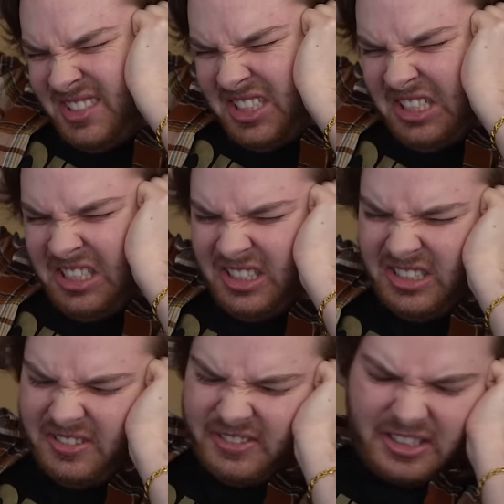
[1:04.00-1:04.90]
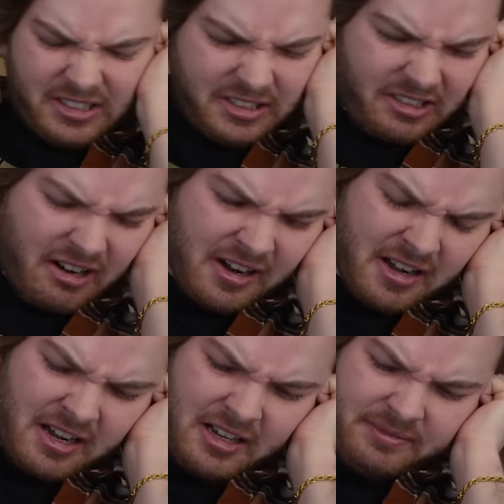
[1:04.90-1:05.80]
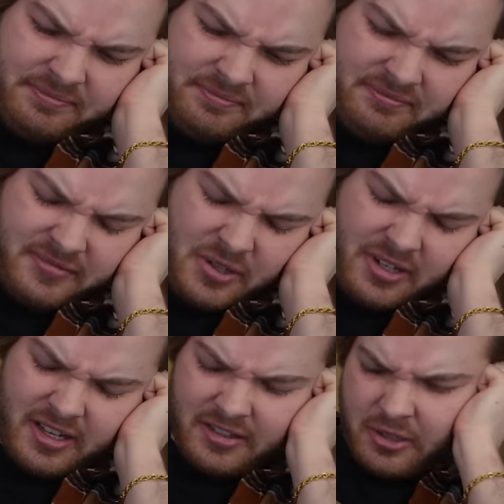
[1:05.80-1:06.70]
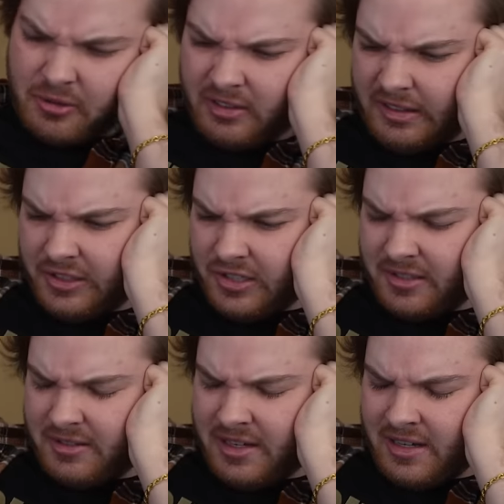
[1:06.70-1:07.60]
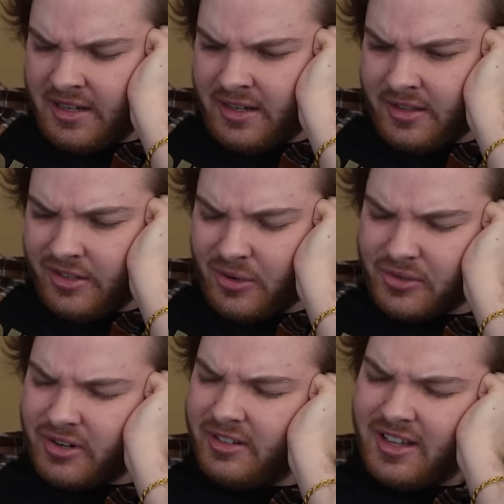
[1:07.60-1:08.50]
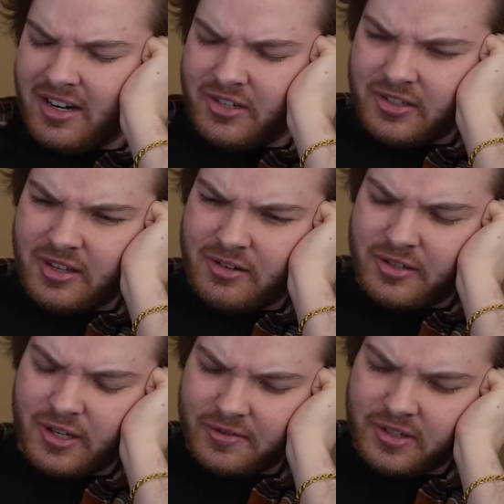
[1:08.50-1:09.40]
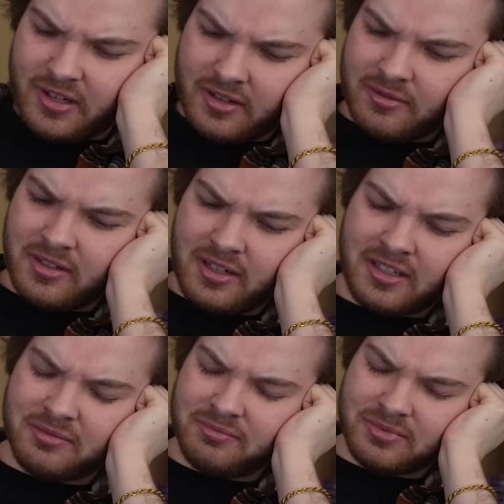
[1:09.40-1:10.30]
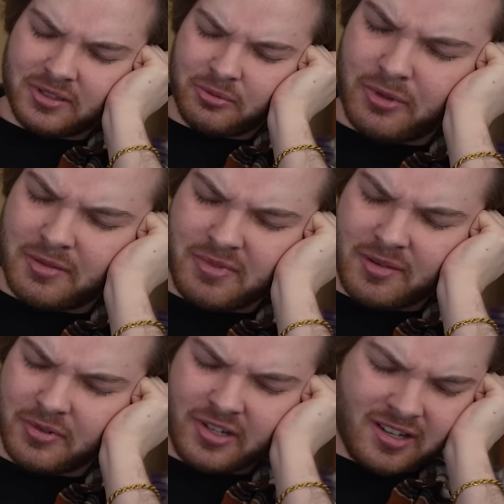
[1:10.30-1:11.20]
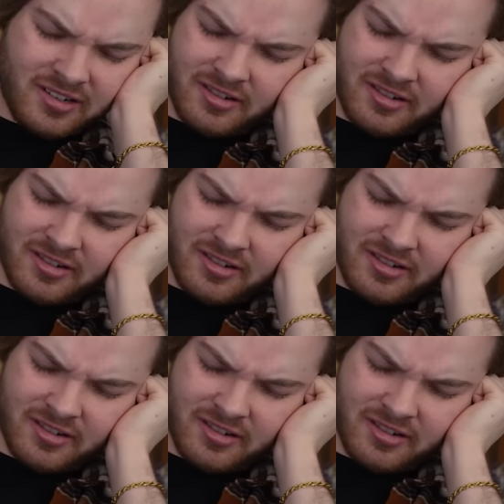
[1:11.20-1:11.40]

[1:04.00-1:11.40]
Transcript: Fuck. Alright, okay, that's cool. The doors are unlocked, just let yourselves in. Wake me up when you get